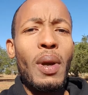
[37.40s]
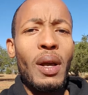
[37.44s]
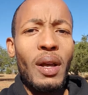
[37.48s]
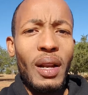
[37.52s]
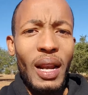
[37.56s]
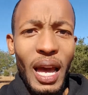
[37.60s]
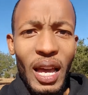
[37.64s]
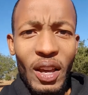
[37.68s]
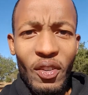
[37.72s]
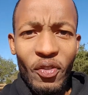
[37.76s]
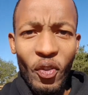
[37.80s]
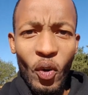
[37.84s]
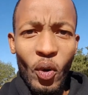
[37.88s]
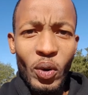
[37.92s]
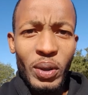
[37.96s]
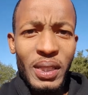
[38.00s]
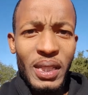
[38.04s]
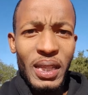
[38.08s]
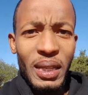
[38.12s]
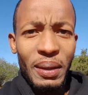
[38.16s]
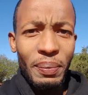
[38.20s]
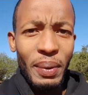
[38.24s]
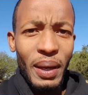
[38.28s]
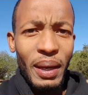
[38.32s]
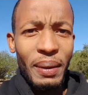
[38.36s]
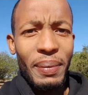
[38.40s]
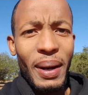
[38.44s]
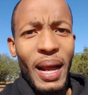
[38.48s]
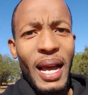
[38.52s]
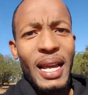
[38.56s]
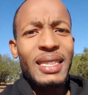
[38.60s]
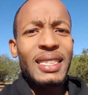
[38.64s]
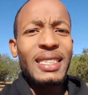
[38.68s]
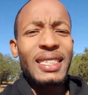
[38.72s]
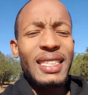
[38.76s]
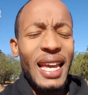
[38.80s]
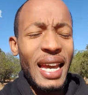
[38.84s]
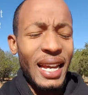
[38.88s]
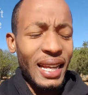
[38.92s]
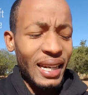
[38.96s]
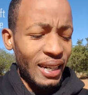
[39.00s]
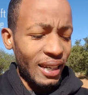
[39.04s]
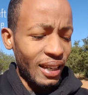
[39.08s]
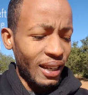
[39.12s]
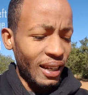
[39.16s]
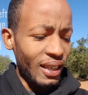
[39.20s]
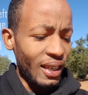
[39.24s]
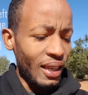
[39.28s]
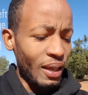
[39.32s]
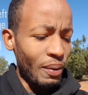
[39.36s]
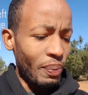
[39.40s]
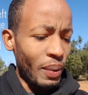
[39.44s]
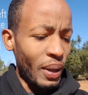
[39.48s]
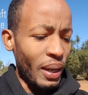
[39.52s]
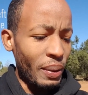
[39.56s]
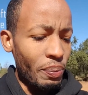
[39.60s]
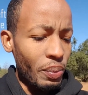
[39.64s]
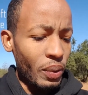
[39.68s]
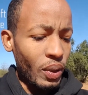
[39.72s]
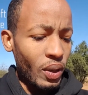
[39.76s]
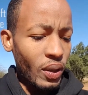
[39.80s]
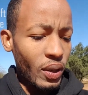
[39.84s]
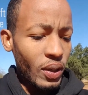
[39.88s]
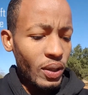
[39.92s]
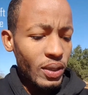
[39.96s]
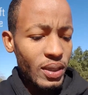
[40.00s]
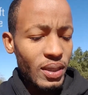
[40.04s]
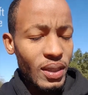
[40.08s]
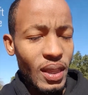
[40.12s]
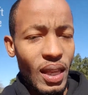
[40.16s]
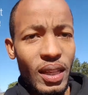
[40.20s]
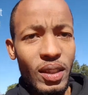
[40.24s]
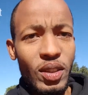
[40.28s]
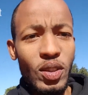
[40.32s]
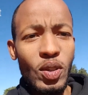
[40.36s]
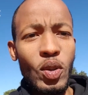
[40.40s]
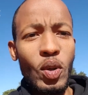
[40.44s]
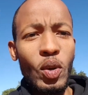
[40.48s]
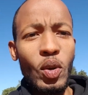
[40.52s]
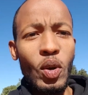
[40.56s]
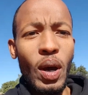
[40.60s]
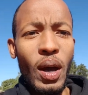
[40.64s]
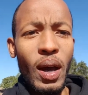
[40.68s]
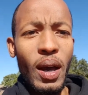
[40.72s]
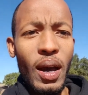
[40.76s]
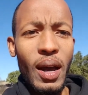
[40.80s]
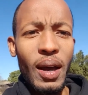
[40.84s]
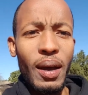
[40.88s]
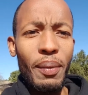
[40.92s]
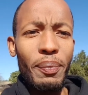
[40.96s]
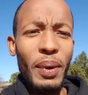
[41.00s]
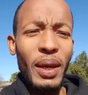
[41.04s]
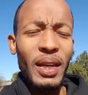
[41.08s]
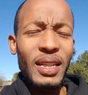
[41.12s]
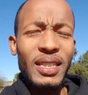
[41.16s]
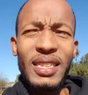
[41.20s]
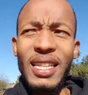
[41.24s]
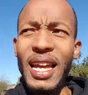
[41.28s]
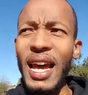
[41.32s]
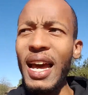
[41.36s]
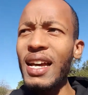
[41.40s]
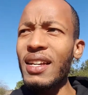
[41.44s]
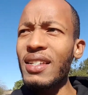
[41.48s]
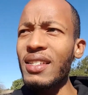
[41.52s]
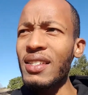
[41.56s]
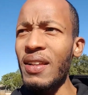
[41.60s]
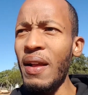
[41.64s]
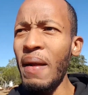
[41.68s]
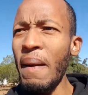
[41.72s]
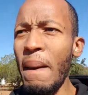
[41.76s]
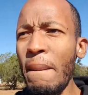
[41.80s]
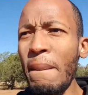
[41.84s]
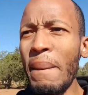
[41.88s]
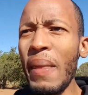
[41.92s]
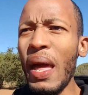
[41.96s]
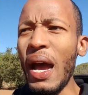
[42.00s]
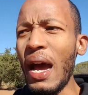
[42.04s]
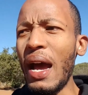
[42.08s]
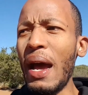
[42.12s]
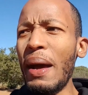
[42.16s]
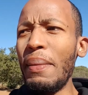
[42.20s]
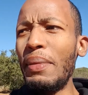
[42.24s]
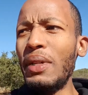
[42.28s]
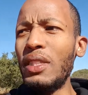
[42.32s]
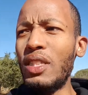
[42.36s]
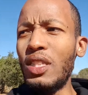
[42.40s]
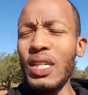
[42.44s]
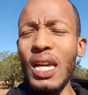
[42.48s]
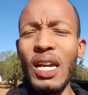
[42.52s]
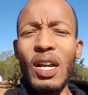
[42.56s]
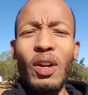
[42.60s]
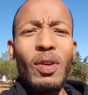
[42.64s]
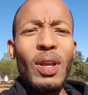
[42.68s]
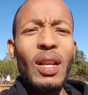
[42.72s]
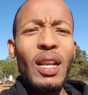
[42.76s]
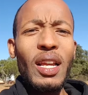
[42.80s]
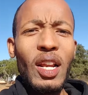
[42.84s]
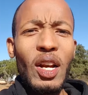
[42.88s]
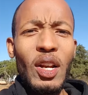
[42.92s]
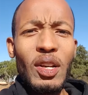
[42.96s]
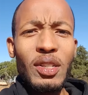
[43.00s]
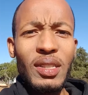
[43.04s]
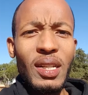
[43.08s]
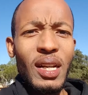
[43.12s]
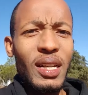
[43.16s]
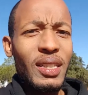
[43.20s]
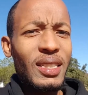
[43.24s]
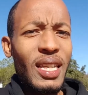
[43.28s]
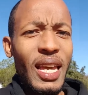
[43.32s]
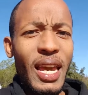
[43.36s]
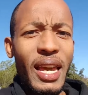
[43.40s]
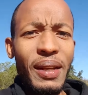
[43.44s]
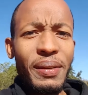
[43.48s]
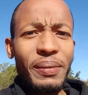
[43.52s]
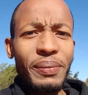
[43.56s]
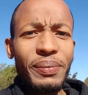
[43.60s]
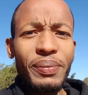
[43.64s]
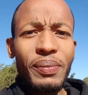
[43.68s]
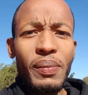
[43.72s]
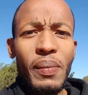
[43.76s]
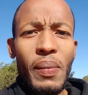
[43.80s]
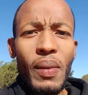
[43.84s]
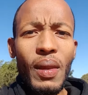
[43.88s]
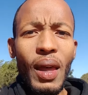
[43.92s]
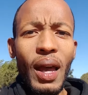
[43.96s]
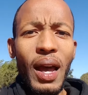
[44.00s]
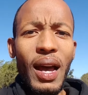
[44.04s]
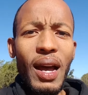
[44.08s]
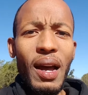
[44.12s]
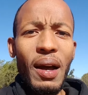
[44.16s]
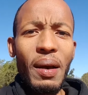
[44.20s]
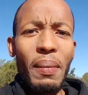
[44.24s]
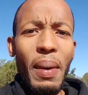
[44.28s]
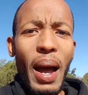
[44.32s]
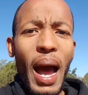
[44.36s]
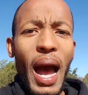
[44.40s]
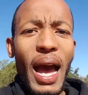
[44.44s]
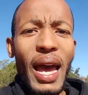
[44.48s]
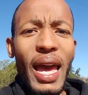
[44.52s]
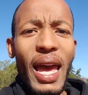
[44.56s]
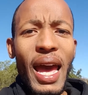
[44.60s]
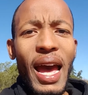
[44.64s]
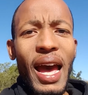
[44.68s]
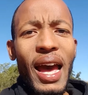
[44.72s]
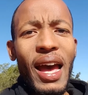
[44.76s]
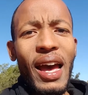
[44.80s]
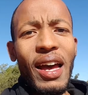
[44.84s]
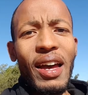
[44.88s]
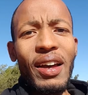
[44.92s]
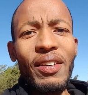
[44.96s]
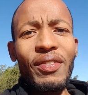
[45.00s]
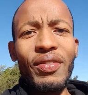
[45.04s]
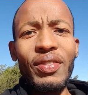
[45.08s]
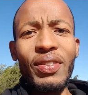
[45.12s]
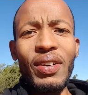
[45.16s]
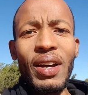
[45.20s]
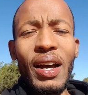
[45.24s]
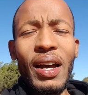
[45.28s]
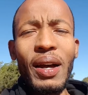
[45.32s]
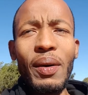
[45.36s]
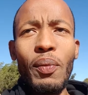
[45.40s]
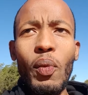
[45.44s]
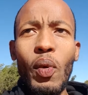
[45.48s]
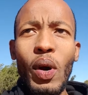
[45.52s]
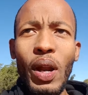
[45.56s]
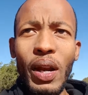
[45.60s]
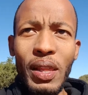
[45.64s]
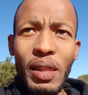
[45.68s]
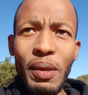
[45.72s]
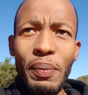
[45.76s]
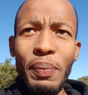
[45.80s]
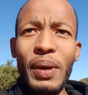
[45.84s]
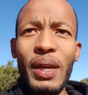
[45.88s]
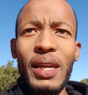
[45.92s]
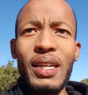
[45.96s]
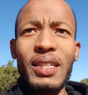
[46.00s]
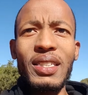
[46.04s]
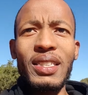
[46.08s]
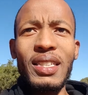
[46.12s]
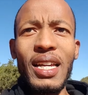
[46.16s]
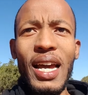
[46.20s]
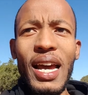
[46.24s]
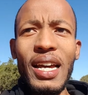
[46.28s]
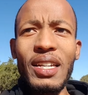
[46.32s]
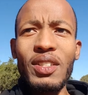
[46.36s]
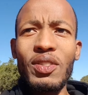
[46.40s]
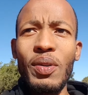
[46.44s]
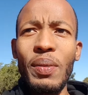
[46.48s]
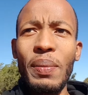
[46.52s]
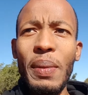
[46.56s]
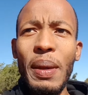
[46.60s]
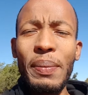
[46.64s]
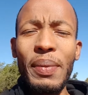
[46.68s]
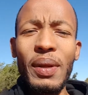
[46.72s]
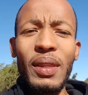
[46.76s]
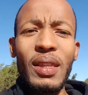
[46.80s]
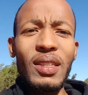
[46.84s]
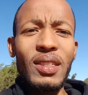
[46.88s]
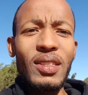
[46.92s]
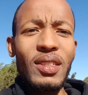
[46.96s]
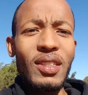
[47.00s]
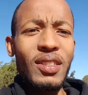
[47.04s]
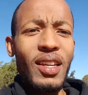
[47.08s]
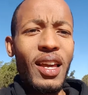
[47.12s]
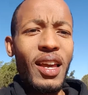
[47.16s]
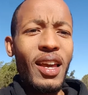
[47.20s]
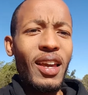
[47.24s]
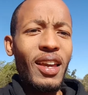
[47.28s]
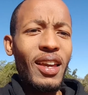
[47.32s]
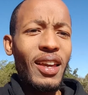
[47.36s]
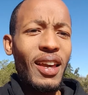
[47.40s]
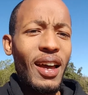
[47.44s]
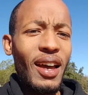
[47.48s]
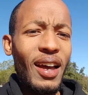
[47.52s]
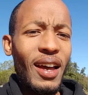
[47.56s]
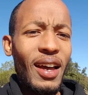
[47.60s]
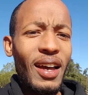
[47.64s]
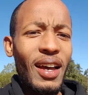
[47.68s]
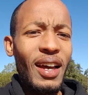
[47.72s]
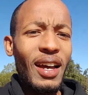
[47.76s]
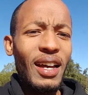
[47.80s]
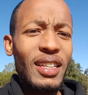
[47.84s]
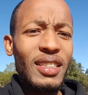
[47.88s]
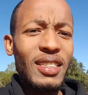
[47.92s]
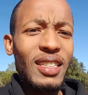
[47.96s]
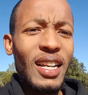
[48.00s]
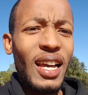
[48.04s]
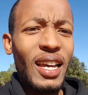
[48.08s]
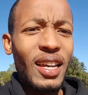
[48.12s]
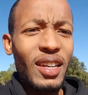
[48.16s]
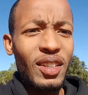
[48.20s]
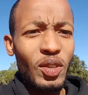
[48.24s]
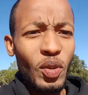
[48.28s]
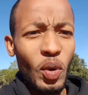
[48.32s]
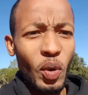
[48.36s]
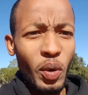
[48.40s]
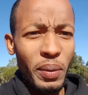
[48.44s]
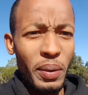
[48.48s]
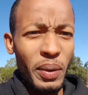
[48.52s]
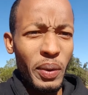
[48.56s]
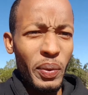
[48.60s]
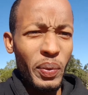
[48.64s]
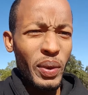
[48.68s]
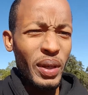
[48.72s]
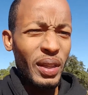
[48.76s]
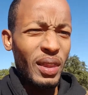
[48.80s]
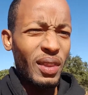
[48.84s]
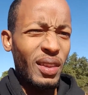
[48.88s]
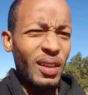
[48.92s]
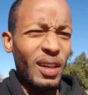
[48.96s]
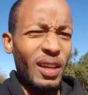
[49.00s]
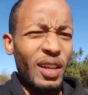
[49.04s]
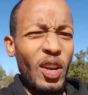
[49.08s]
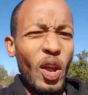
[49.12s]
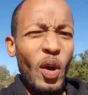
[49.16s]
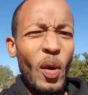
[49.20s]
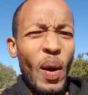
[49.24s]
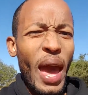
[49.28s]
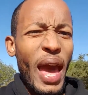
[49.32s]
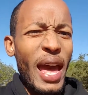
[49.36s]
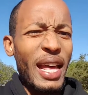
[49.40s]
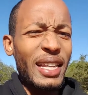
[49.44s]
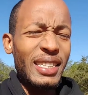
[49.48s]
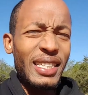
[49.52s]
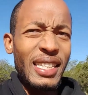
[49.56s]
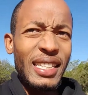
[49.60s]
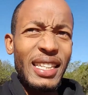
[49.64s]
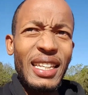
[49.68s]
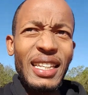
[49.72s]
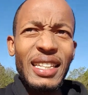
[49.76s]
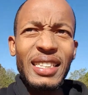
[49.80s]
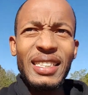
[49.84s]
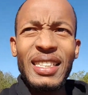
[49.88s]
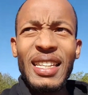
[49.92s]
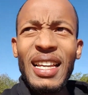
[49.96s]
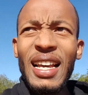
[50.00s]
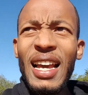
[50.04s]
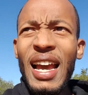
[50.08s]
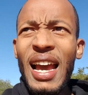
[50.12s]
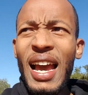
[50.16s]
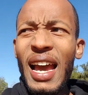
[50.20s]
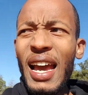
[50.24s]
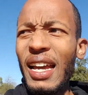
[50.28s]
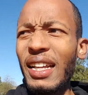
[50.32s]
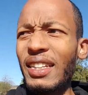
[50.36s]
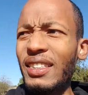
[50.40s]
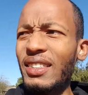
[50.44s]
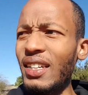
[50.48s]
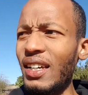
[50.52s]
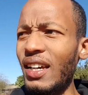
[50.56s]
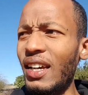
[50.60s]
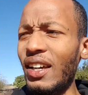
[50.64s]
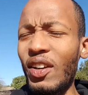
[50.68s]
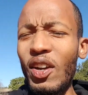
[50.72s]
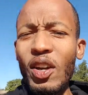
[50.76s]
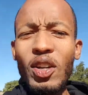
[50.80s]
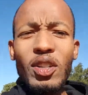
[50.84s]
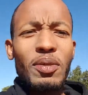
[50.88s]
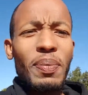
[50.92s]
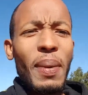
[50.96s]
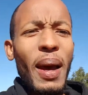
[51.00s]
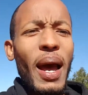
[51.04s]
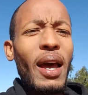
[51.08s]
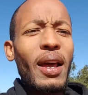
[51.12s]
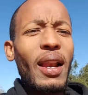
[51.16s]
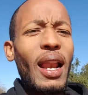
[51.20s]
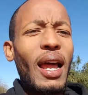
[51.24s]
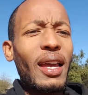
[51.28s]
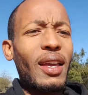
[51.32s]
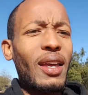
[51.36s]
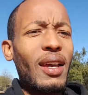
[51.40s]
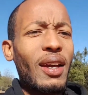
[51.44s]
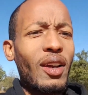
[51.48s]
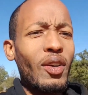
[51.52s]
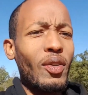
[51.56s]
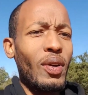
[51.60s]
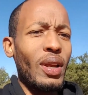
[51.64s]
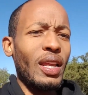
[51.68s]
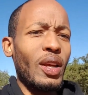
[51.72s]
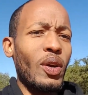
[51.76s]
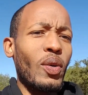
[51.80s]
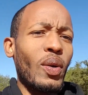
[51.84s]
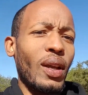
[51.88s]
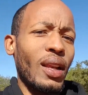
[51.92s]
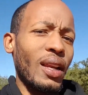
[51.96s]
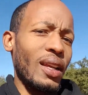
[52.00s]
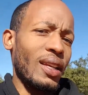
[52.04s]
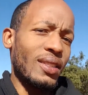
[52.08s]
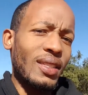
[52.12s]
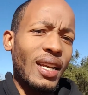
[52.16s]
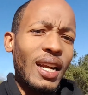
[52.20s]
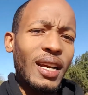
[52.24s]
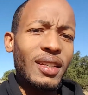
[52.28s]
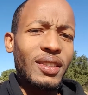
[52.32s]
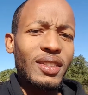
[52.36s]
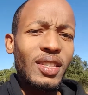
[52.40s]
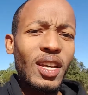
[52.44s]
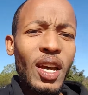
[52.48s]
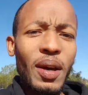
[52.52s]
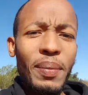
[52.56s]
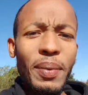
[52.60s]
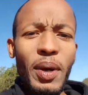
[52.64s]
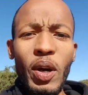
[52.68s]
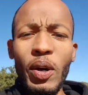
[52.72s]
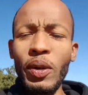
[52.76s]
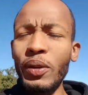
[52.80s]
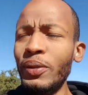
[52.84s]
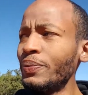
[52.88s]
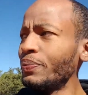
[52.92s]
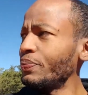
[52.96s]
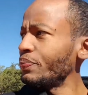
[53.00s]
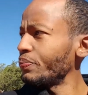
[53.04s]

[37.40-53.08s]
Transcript: like 14 big blinds technically, but because they're two big stacks, it's really closer to 10. I have one of the biggest stacks. Remember, this is it's like a tournament with no antes. It goes by like really quickly. It's like a turbo.